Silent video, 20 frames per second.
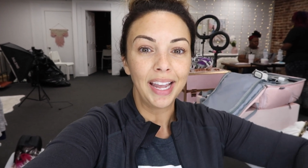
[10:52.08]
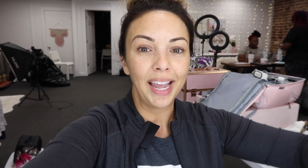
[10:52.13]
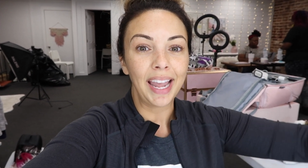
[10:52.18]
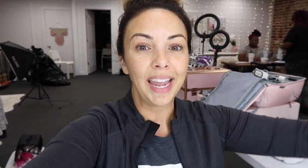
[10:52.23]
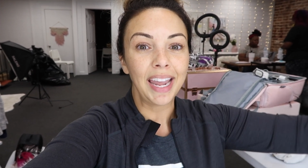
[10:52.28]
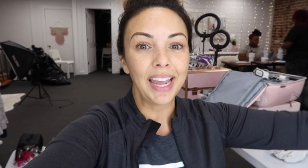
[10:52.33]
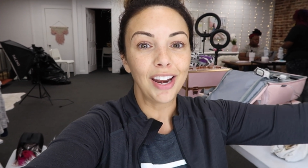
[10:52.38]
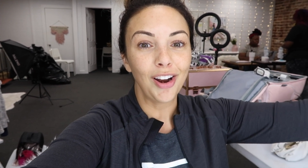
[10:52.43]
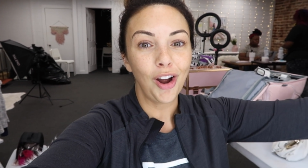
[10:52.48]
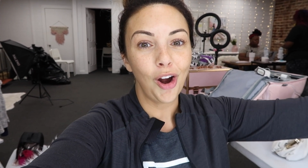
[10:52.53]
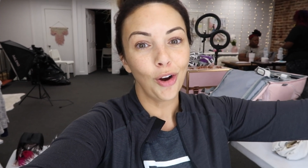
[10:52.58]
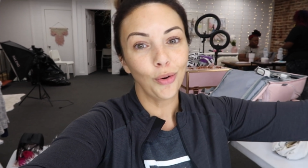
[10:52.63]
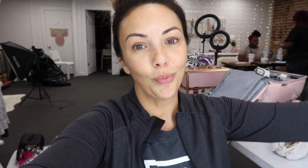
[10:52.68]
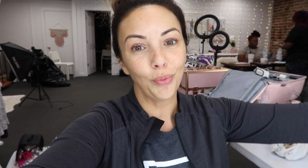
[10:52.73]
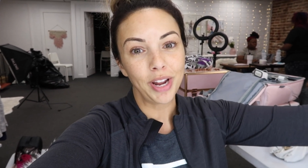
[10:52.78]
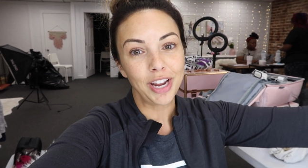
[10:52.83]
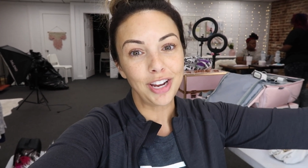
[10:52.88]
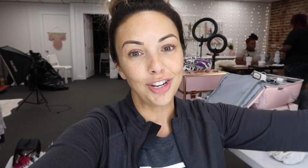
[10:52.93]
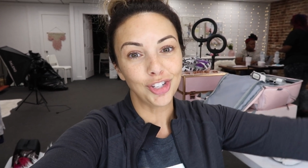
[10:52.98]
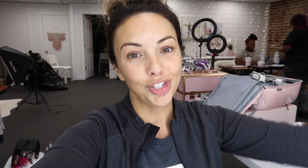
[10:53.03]
and our
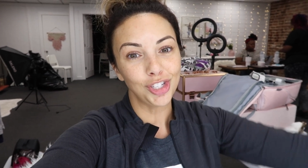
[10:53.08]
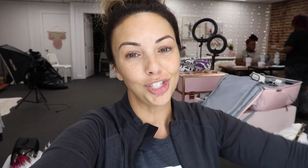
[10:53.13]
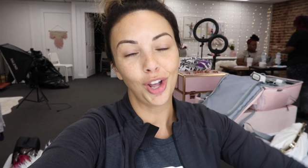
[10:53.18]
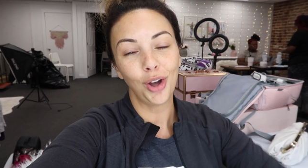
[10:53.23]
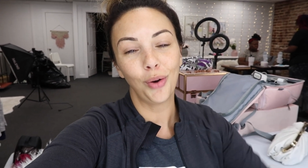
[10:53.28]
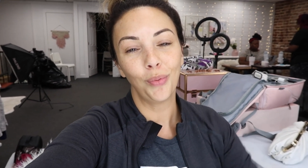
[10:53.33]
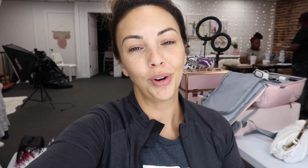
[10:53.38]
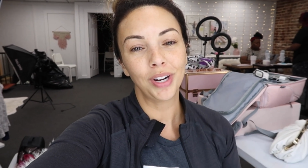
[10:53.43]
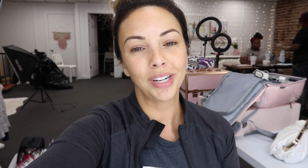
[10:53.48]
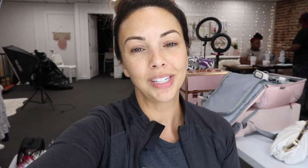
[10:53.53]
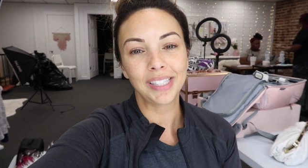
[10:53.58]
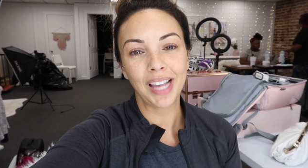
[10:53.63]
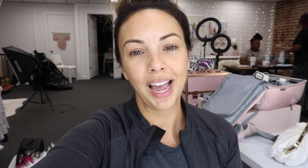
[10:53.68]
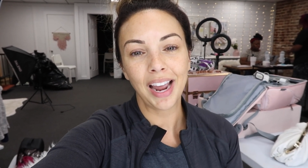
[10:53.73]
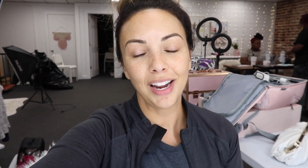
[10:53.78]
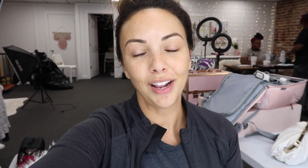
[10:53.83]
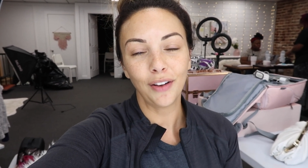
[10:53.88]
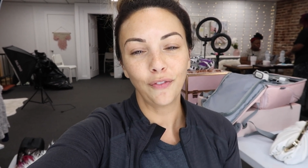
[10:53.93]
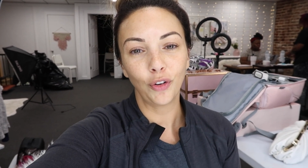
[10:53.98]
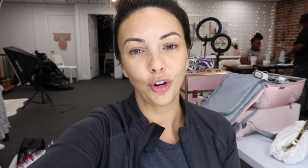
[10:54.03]
reach. So we're
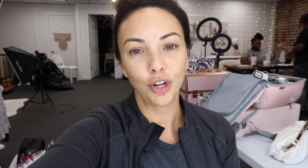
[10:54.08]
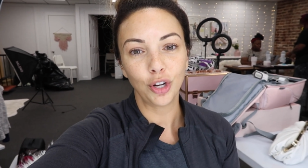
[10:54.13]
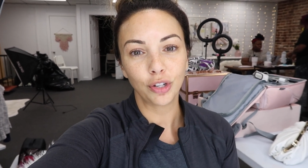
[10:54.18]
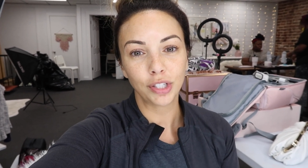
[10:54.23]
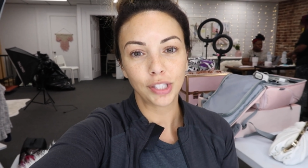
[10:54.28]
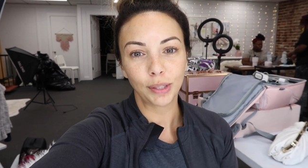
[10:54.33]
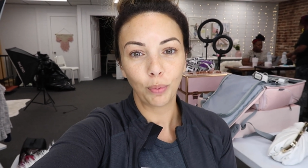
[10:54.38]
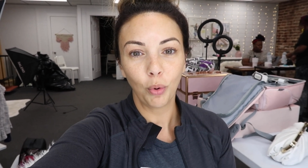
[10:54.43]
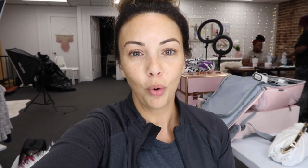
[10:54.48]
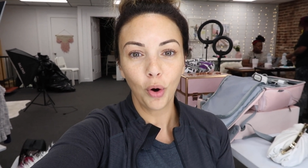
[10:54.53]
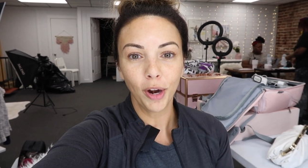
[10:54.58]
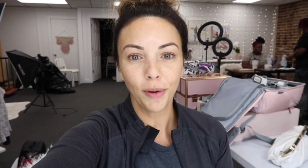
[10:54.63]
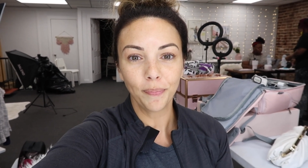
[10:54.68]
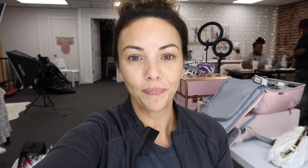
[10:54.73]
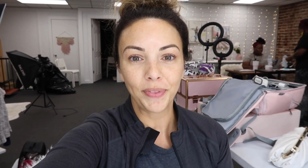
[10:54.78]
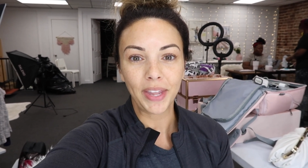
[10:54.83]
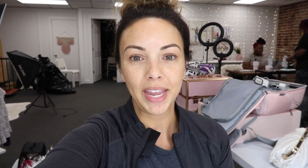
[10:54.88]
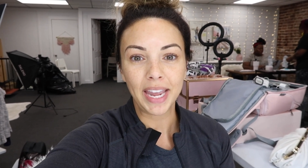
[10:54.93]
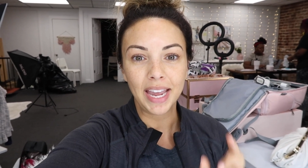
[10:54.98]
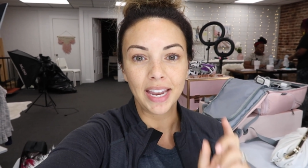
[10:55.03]
excited for your support,
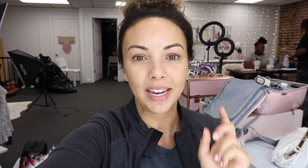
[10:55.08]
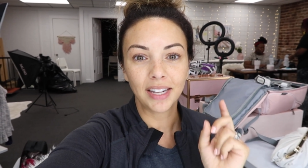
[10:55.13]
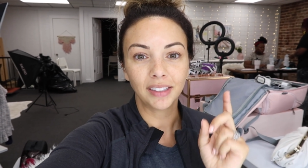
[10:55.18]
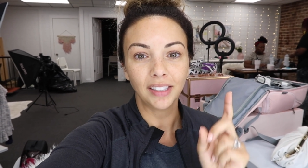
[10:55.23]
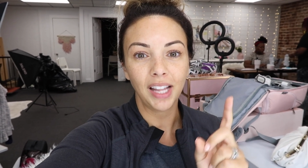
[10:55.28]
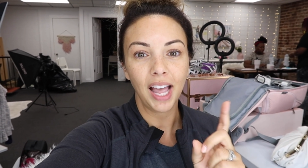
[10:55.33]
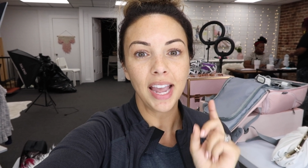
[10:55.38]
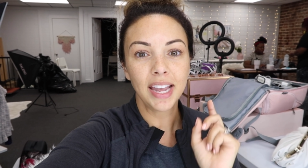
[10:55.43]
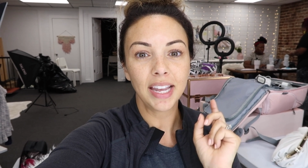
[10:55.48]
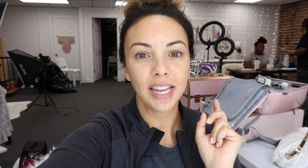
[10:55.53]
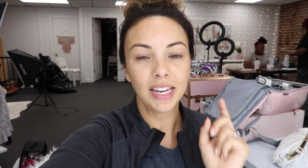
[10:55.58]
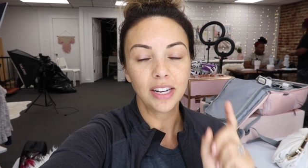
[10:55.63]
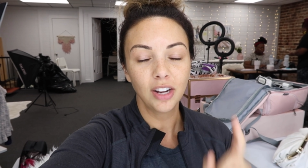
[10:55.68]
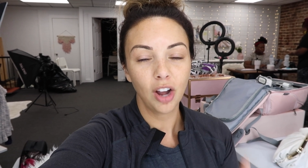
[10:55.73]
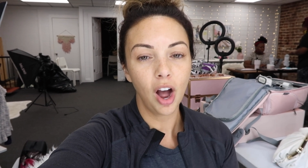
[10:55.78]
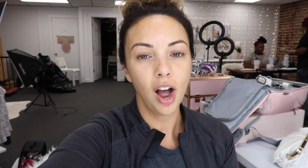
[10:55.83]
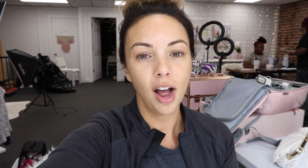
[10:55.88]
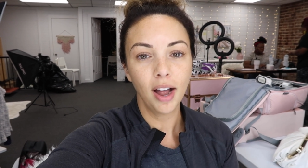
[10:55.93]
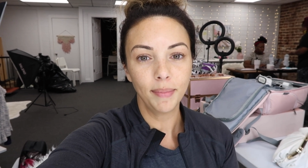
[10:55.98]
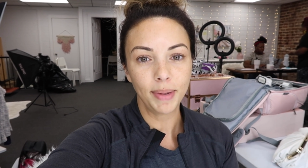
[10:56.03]
and like and
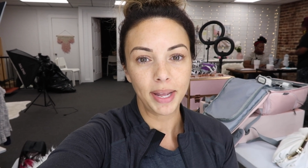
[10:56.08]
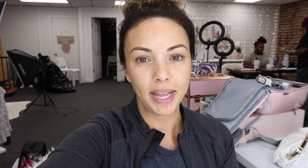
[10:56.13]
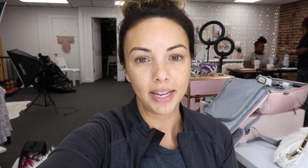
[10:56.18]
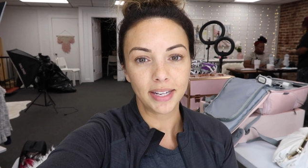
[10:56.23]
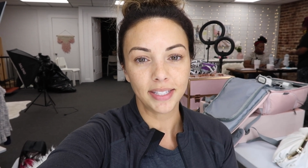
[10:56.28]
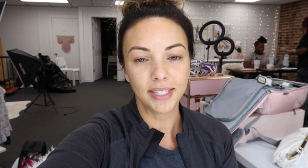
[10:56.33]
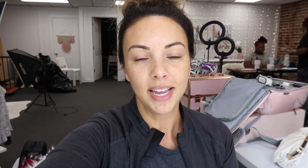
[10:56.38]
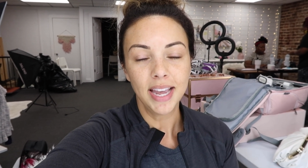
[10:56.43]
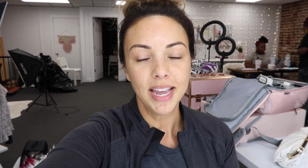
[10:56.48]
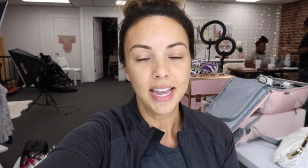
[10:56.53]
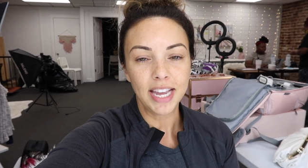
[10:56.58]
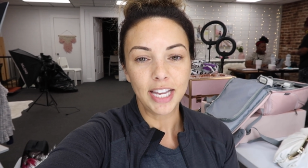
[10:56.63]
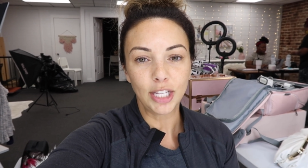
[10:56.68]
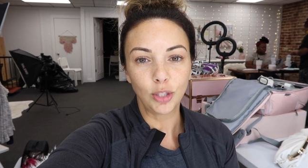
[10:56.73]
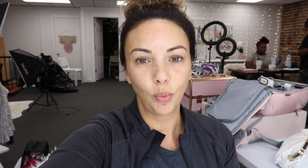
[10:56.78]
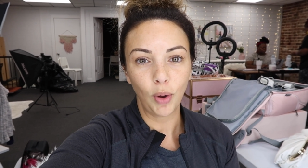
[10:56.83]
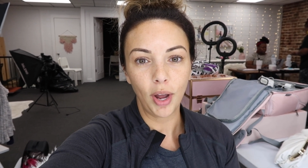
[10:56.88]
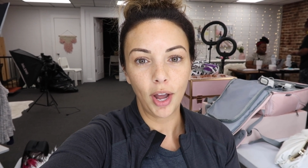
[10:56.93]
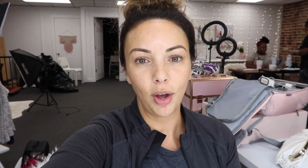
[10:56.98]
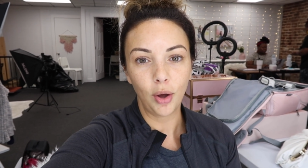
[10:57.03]
comment as
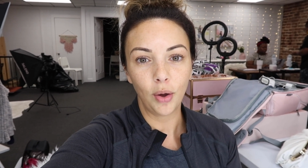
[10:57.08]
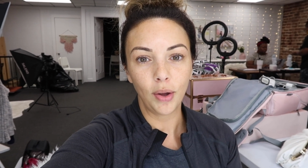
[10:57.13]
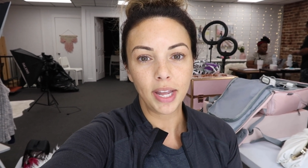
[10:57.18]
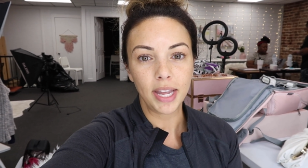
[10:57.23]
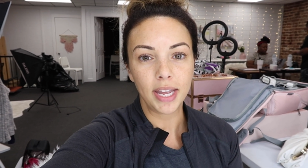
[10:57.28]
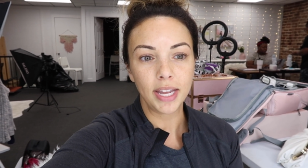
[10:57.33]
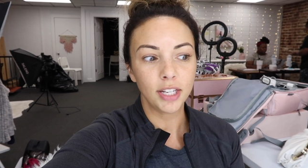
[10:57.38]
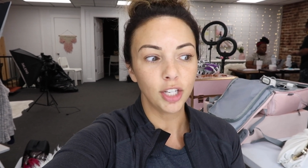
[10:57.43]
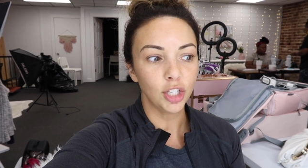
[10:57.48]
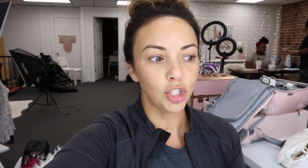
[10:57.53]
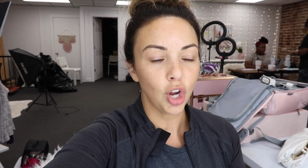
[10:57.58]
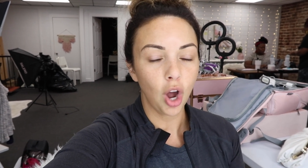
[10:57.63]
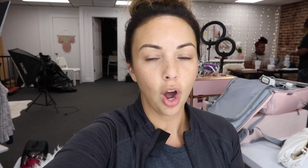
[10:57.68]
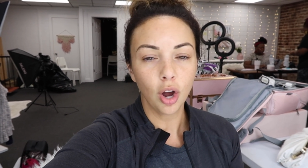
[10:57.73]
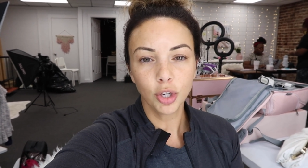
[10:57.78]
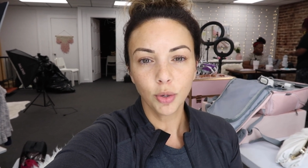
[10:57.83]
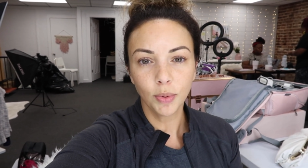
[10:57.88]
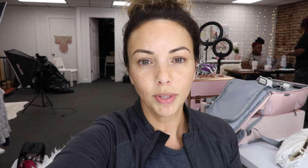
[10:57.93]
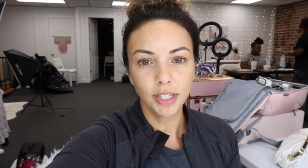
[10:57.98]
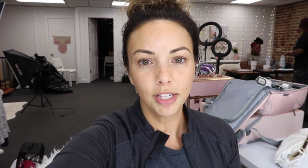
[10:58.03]
well, and
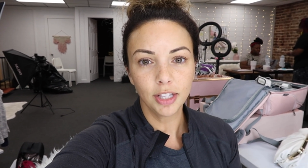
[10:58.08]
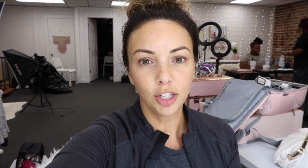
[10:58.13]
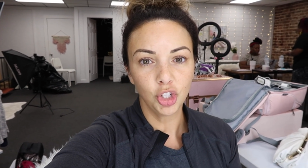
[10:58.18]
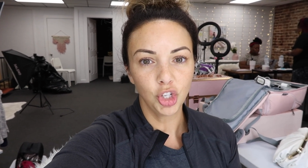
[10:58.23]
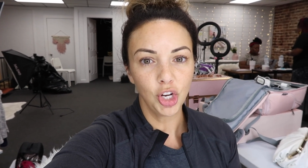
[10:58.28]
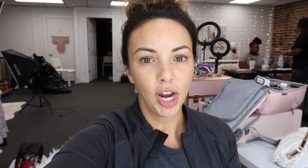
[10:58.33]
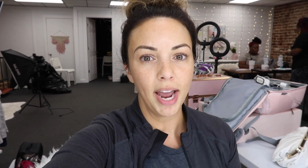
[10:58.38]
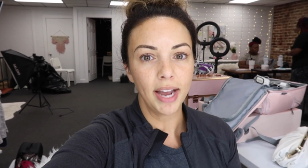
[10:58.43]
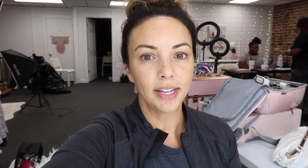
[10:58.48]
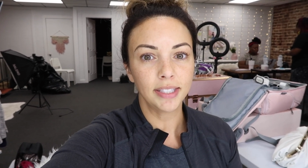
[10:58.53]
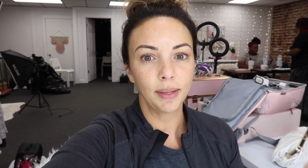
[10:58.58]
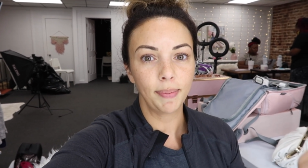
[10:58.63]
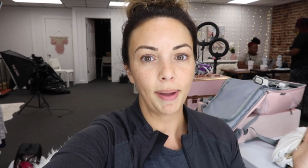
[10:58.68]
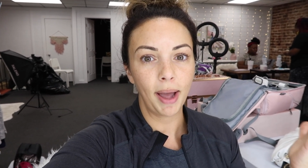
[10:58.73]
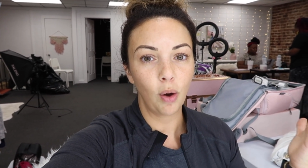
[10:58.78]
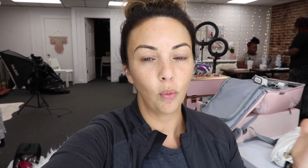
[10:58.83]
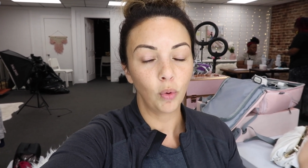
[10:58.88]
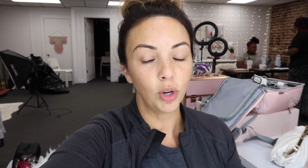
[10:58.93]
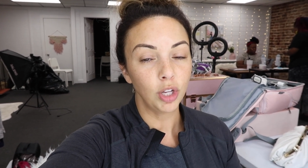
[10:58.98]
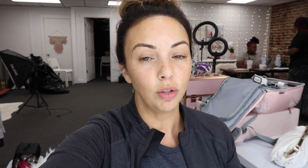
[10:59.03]
talk to us in the chats
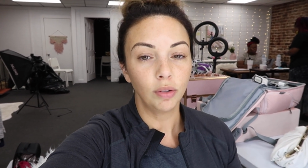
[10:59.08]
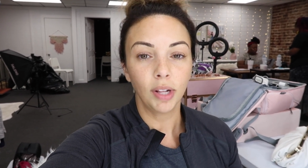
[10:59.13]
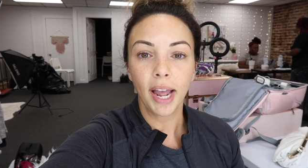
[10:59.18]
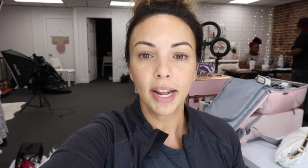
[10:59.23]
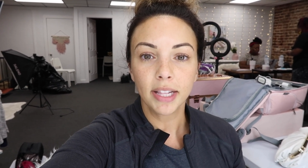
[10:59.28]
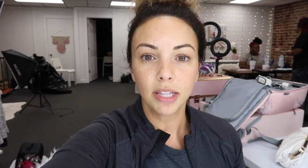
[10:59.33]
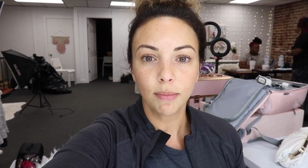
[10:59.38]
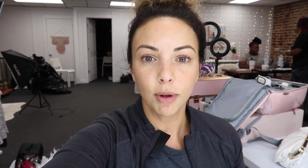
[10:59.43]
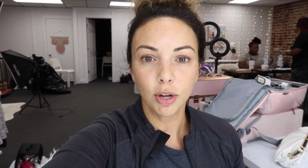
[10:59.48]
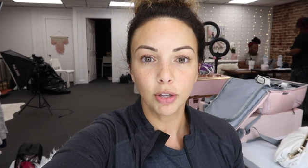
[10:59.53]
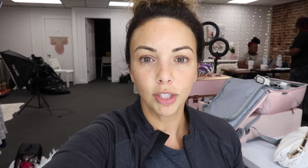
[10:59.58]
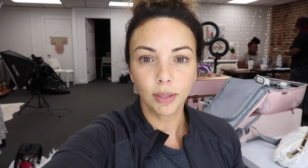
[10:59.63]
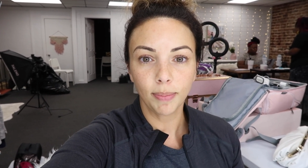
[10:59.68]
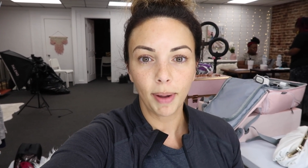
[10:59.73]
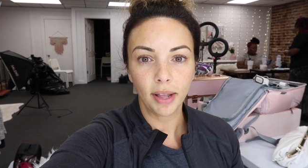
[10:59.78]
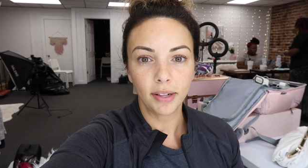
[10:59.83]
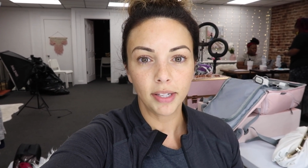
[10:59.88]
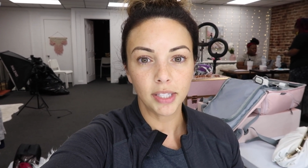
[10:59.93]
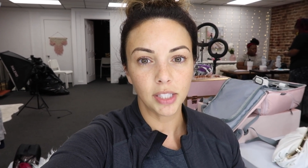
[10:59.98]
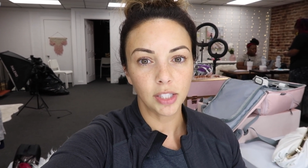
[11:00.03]
about what you like the most
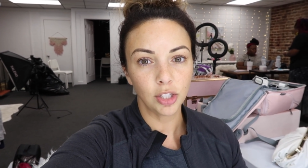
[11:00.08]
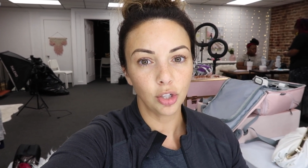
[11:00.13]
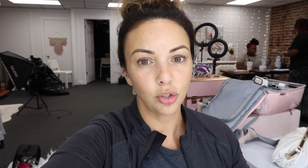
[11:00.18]
about this